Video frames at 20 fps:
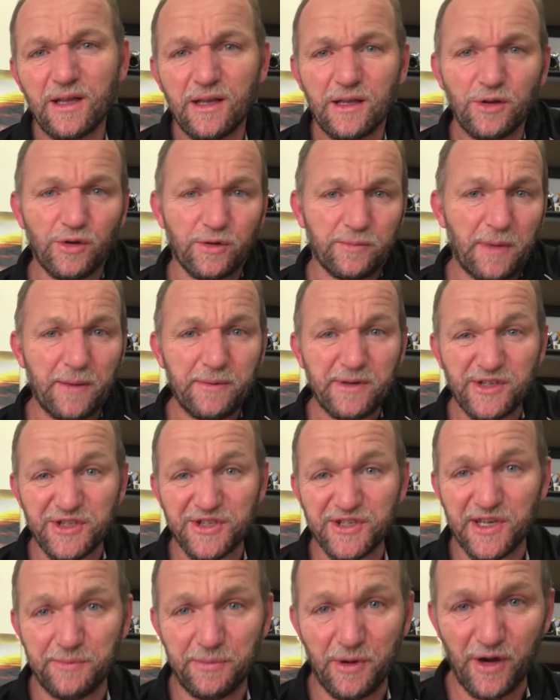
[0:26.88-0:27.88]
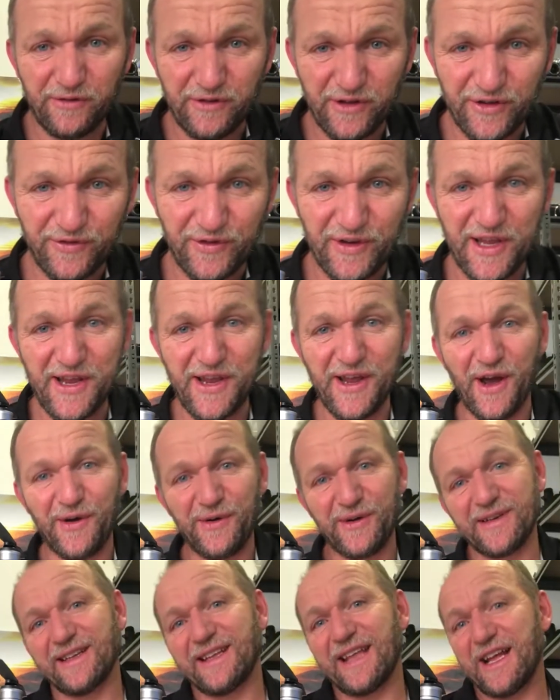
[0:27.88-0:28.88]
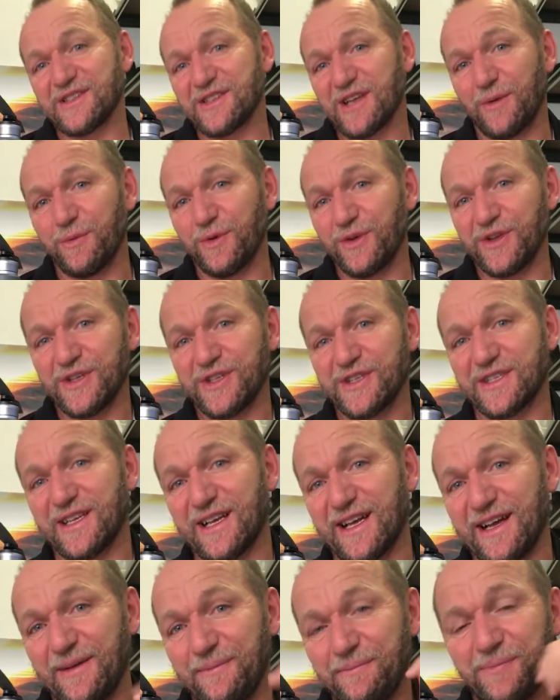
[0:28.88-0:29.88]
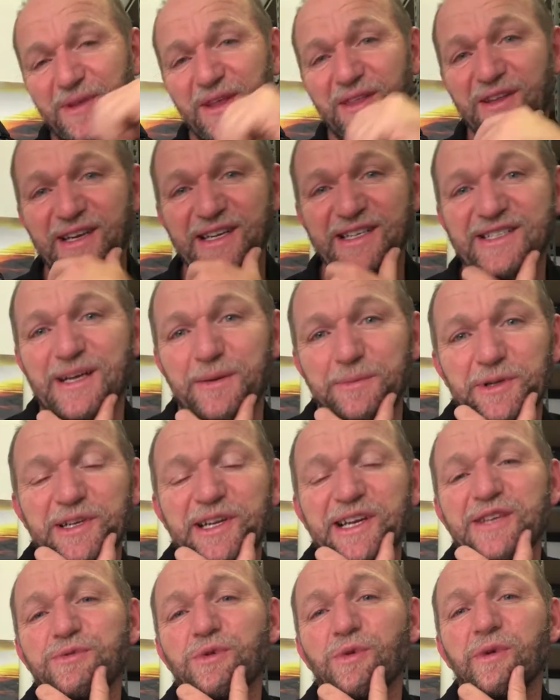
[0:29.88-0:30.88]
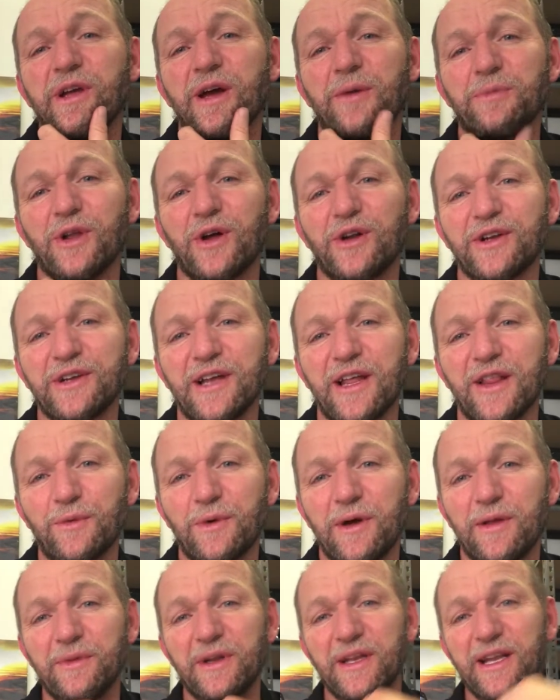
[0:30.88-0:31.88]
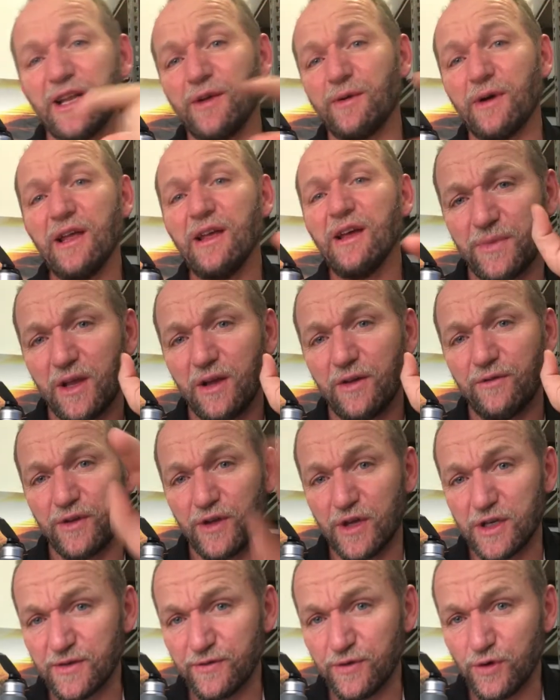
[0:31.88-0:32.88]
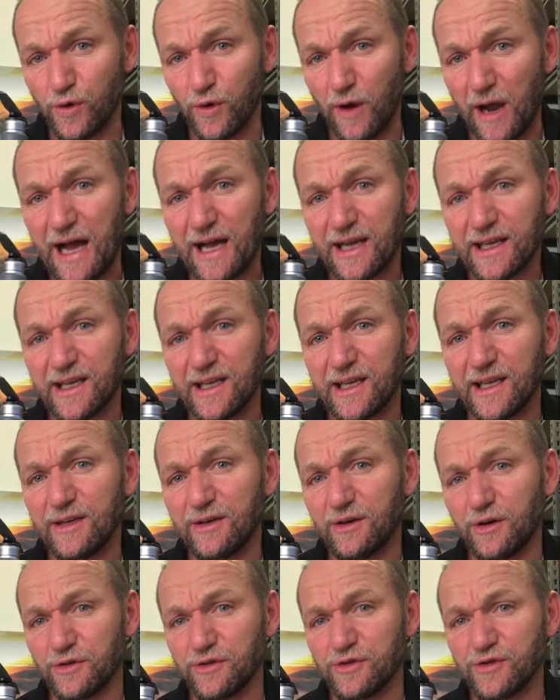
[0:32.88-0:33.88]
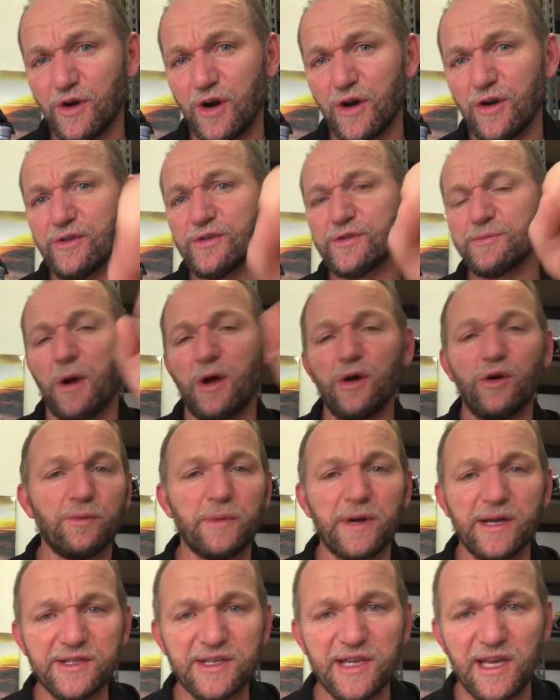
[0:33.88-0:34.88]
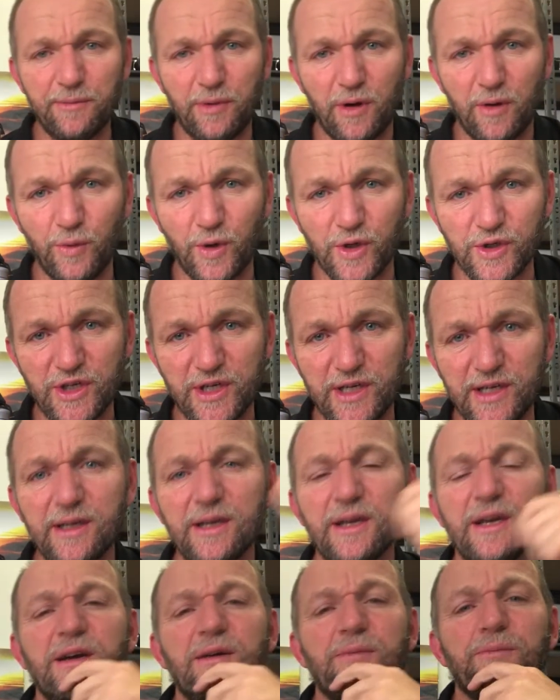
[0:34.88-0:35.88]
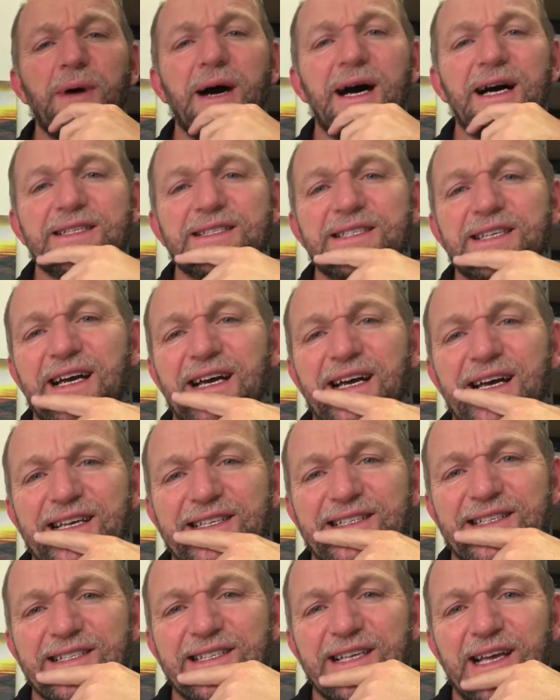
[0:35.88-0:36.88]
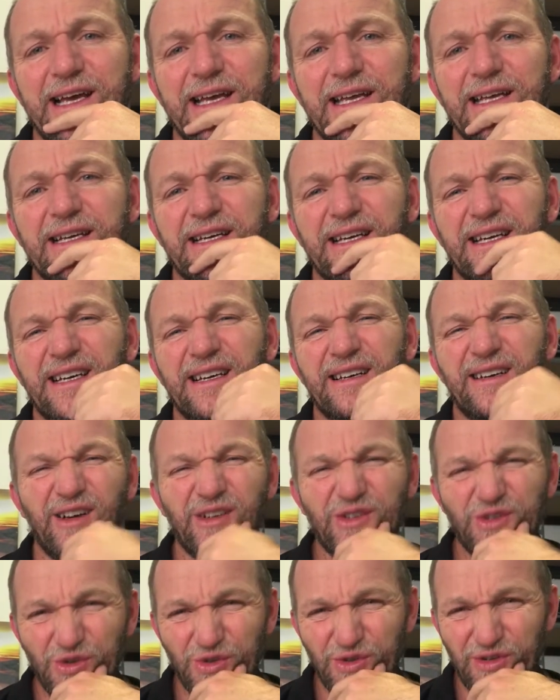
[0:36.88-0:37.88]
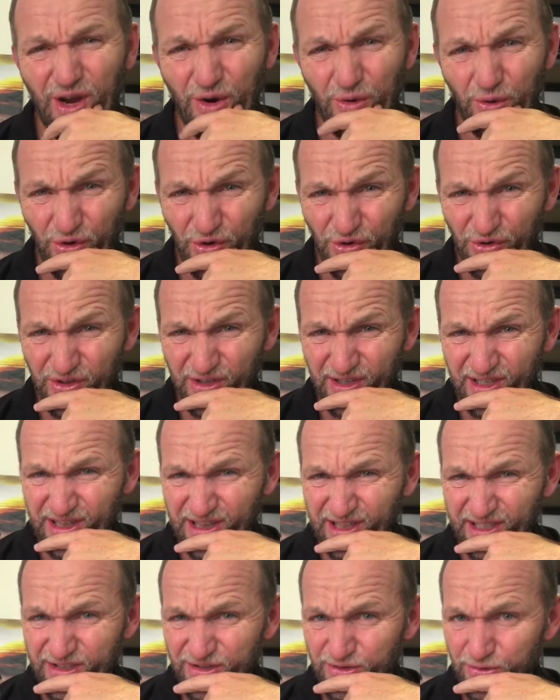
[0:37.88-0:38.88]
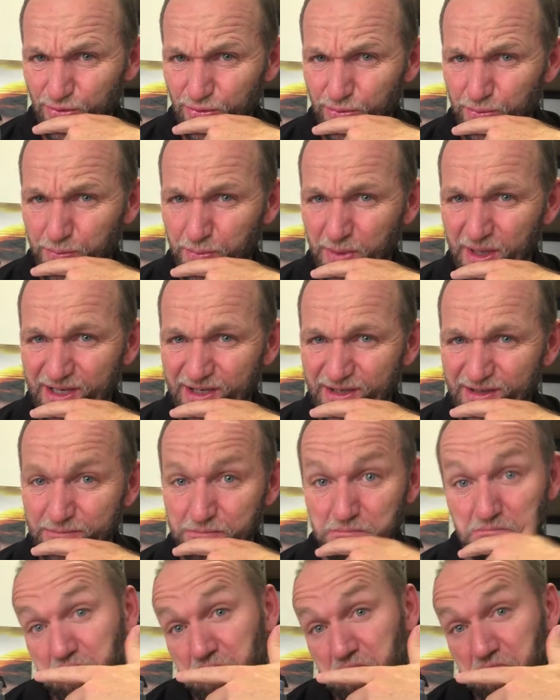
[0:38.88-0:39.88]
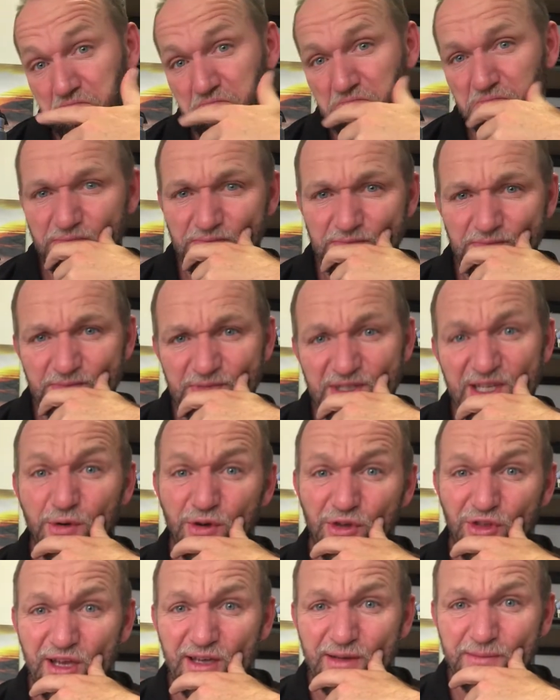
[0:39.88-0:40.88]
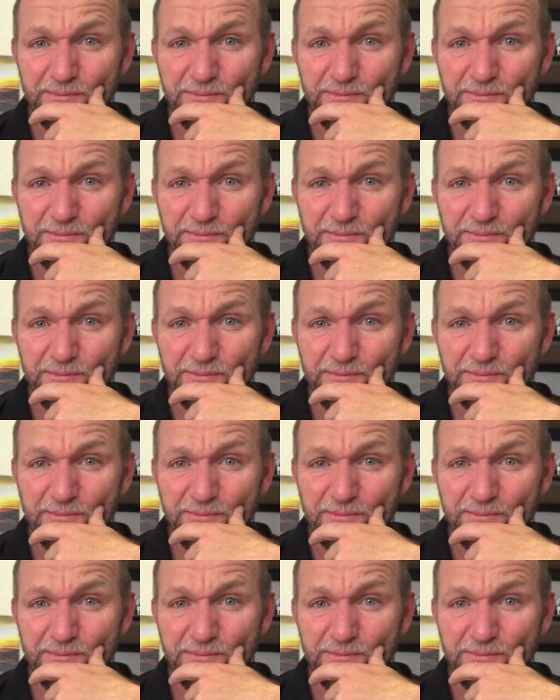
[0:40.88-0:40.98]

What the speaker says: Look, maybe just skip over this video and catch up with us in the next couple of days when we upload another one. But anyway, for those of you who are keen on drones, by all means keep on watching. But as I say, I do go on a little bit. See what you think.